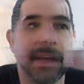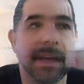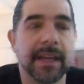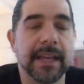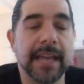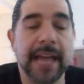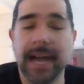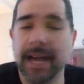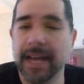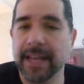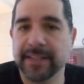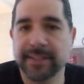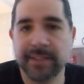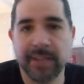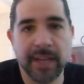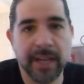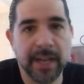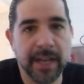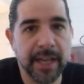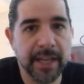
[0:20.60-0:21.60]
yeah, it's
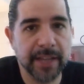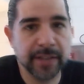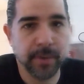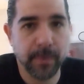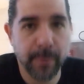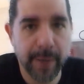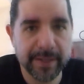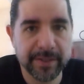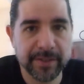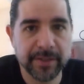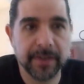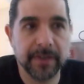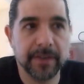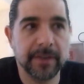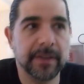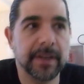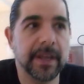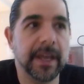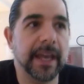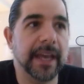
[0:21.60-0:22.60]
a
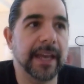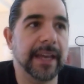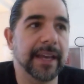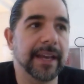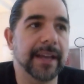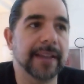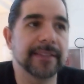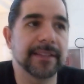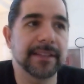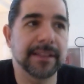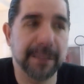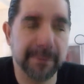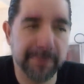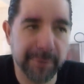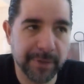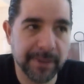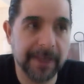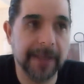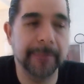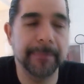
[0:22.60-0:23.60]
Western, a
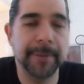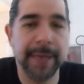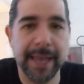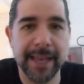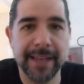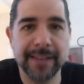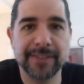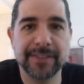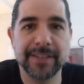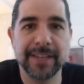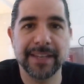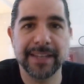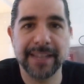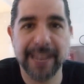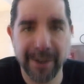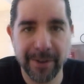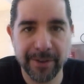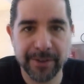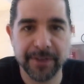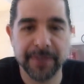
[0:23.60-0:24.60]
deliberately paced and
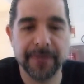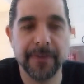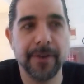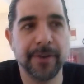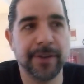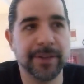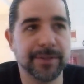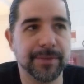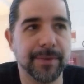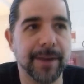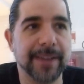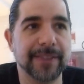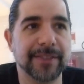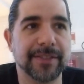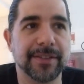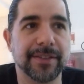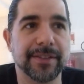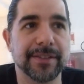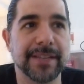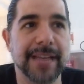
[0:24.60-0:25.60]
character-focused
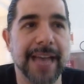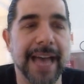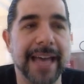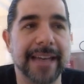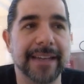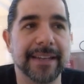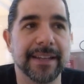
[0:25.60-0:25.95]
Western that